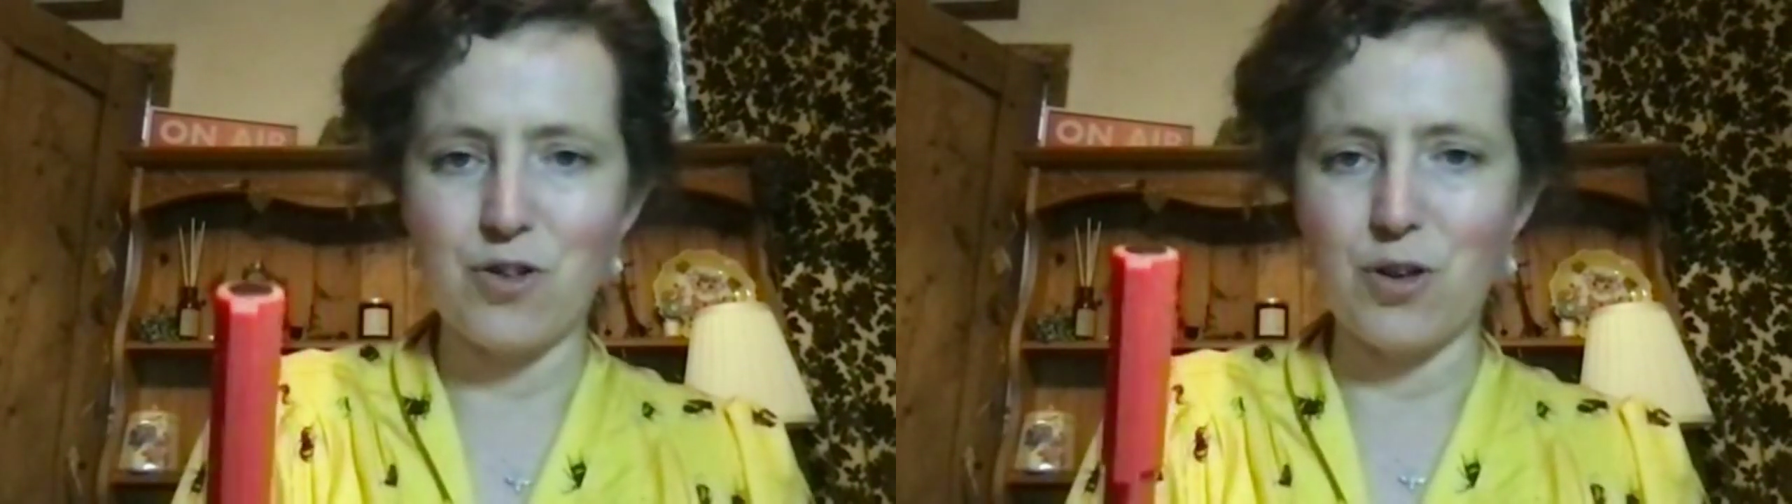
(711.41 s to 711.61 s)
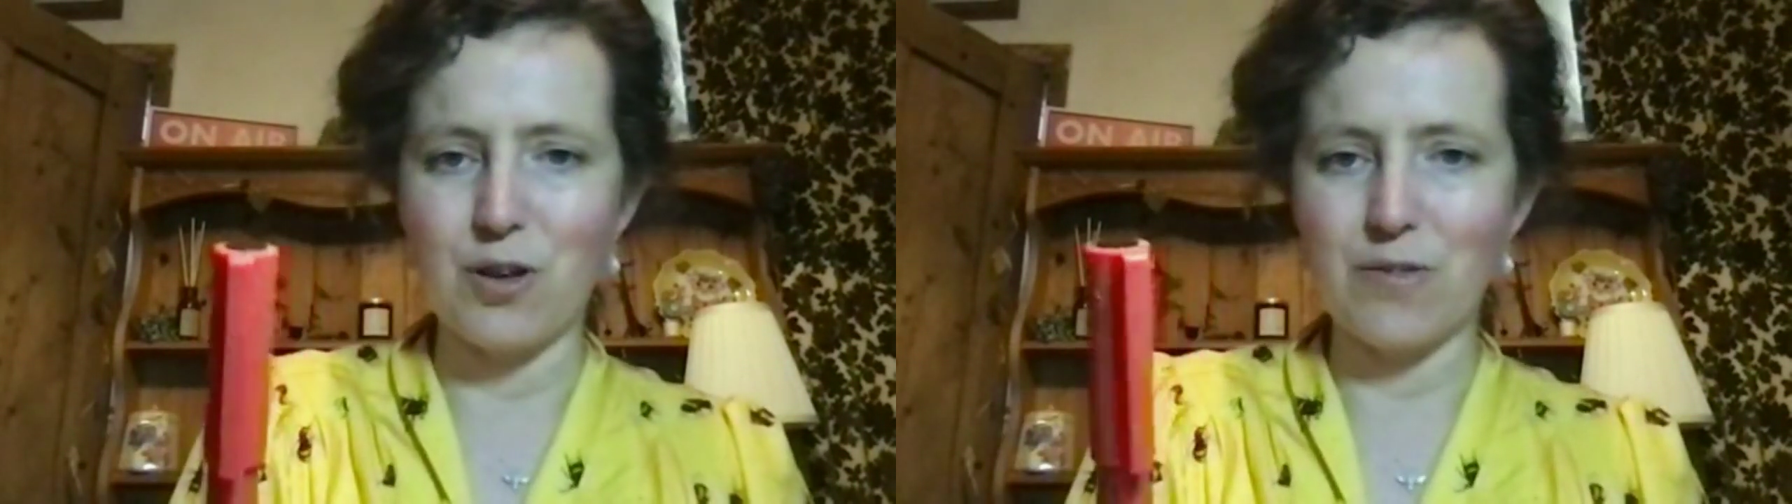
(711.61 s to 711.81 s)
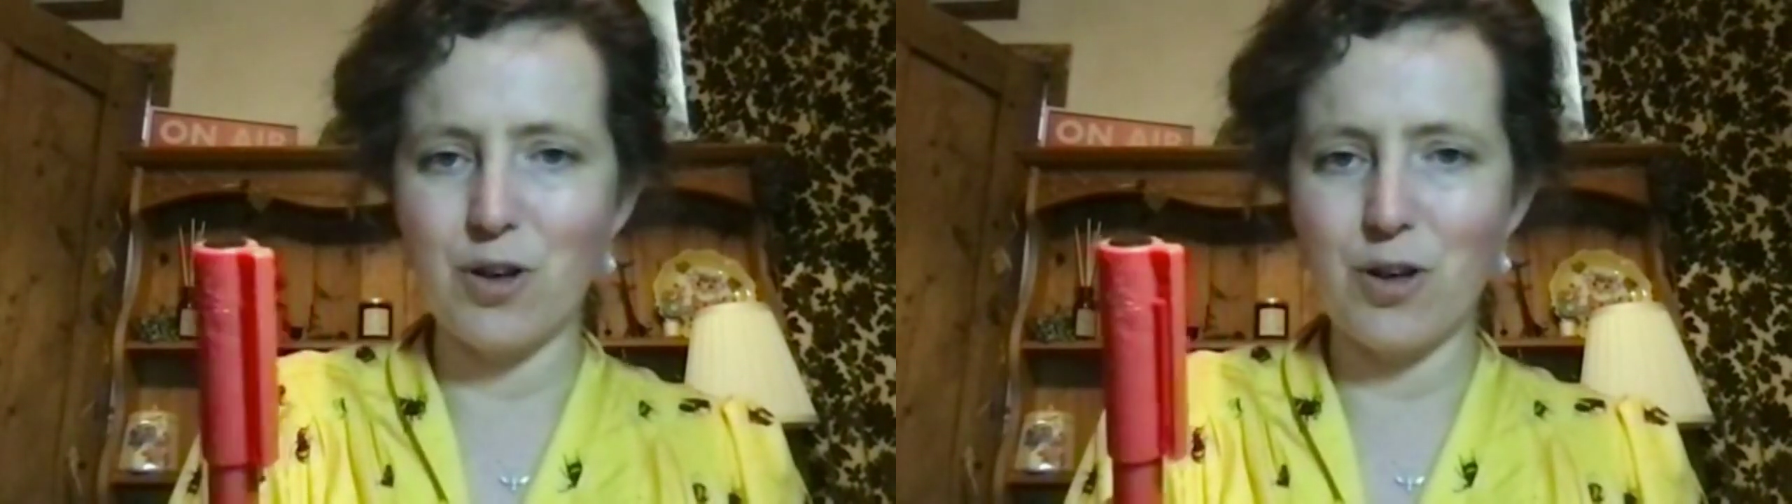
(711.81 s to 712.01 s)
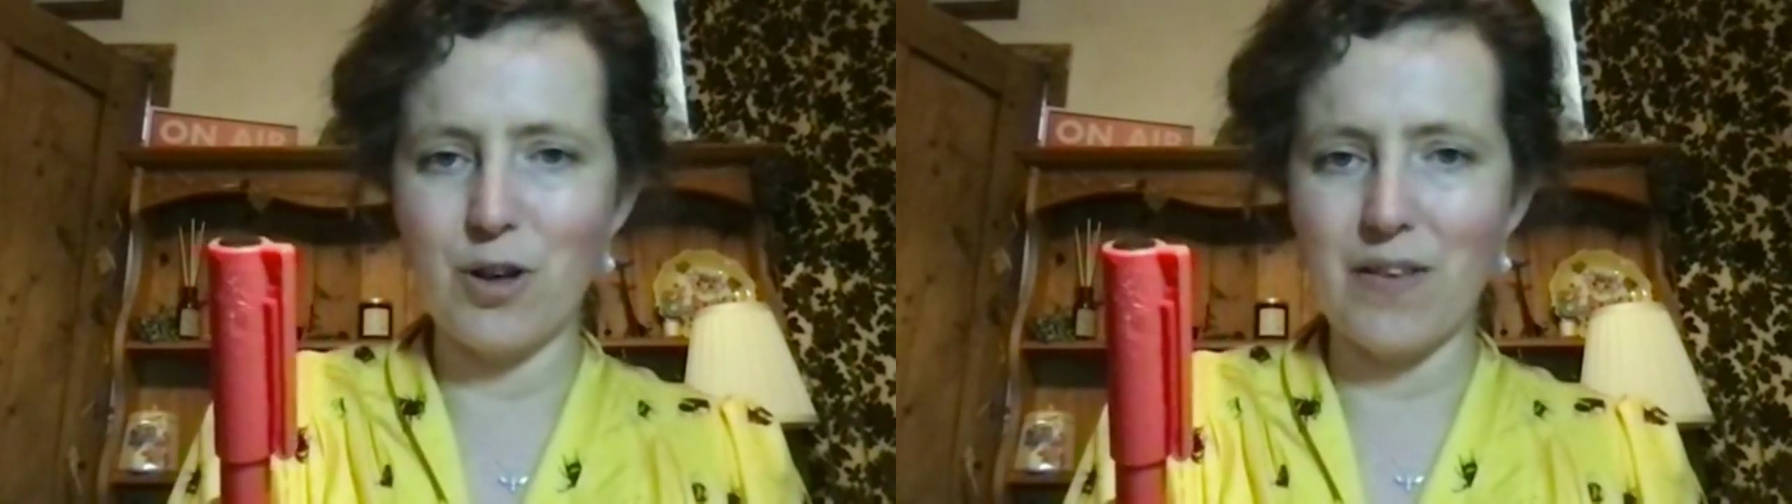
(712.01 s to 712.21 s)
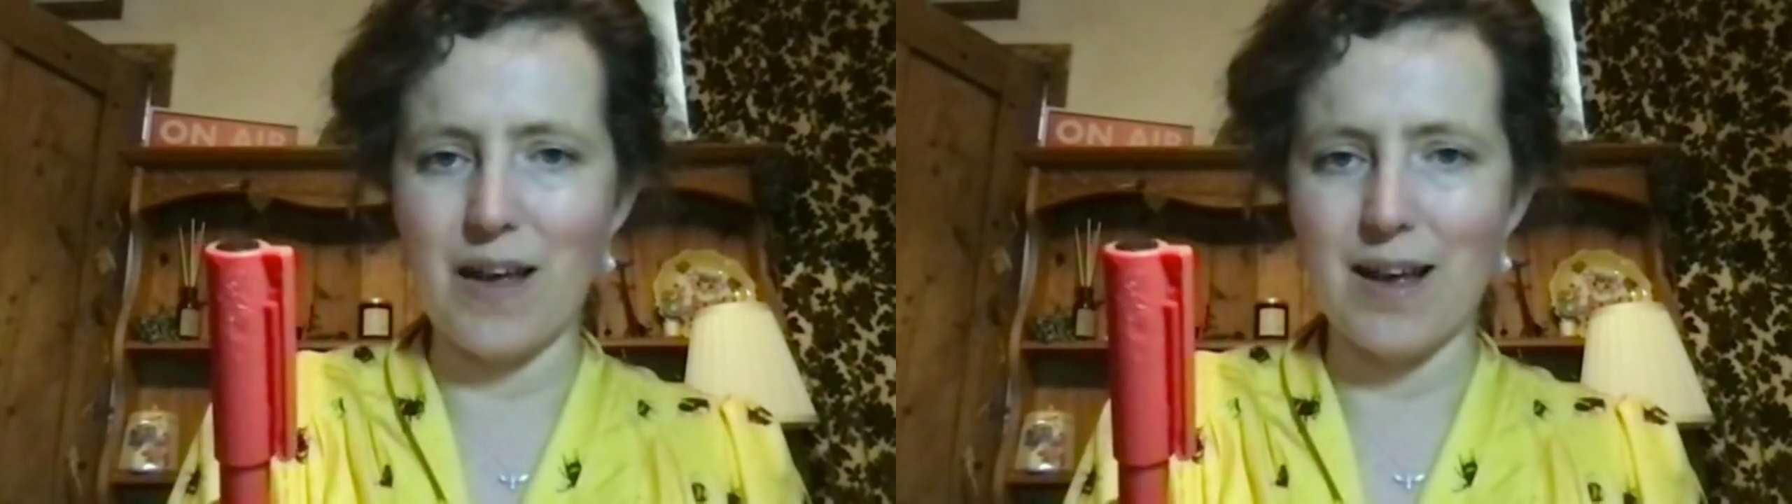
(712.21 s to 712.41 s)
chewed. I've to
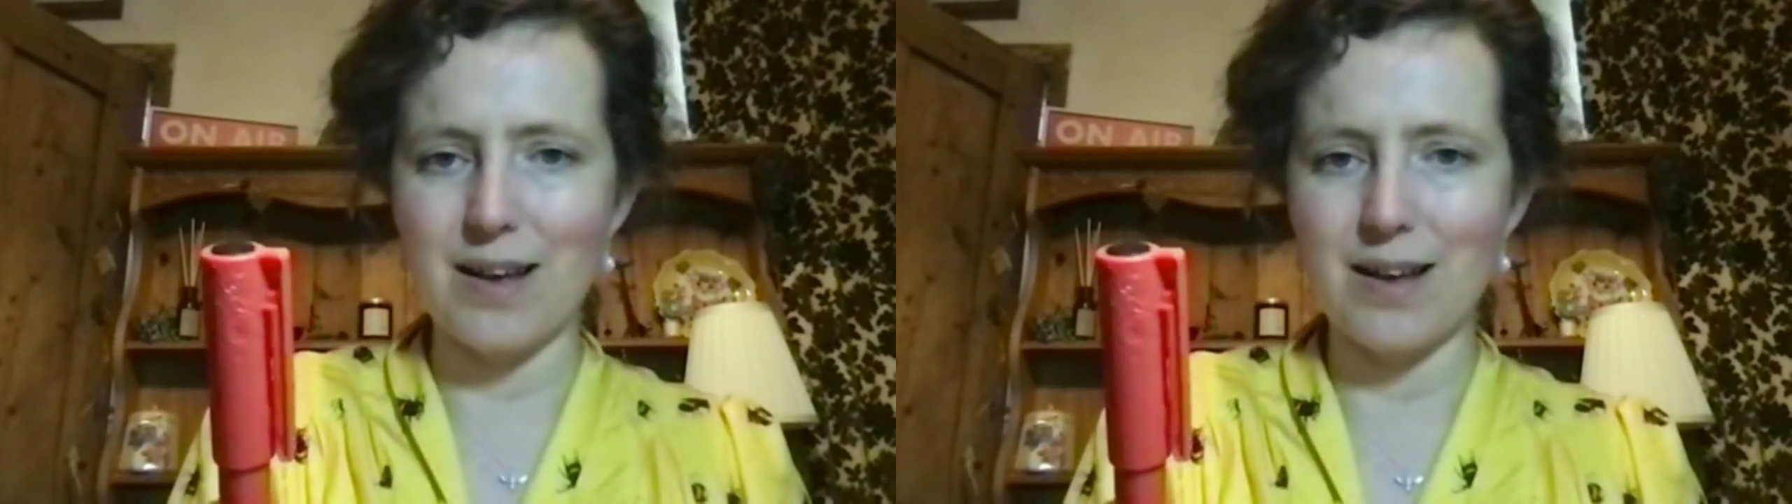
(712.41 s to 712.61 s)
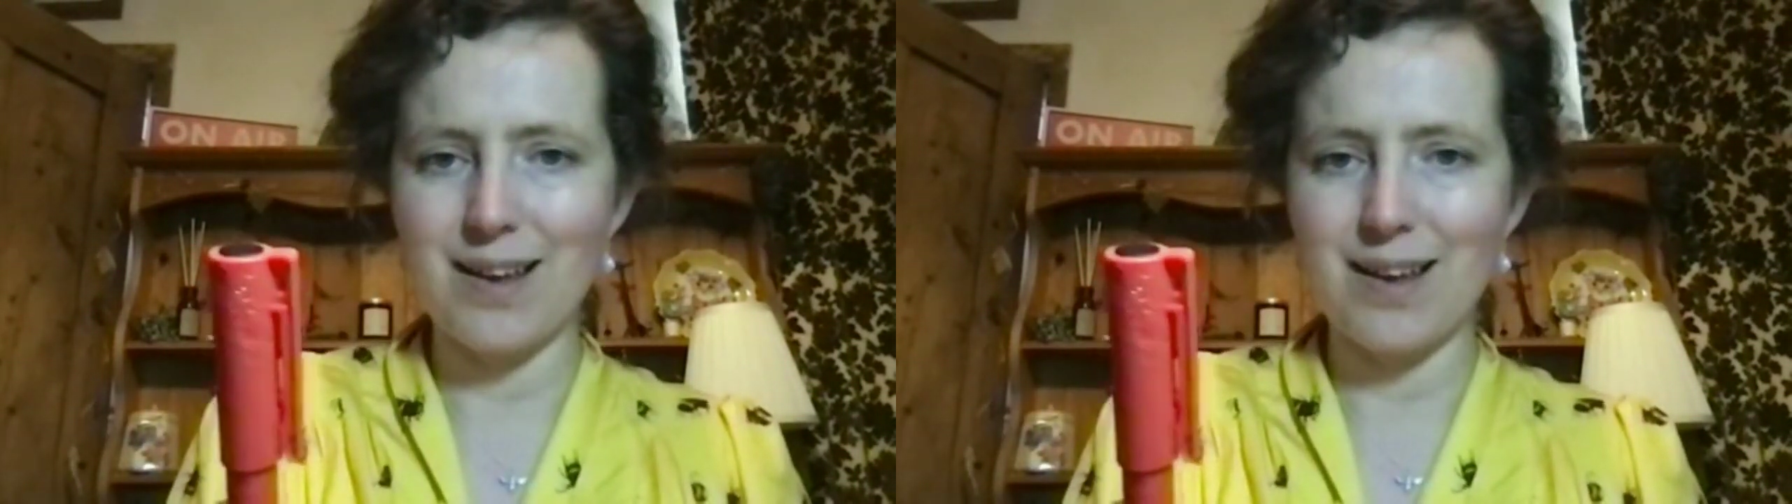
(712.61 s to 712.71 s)
look at that.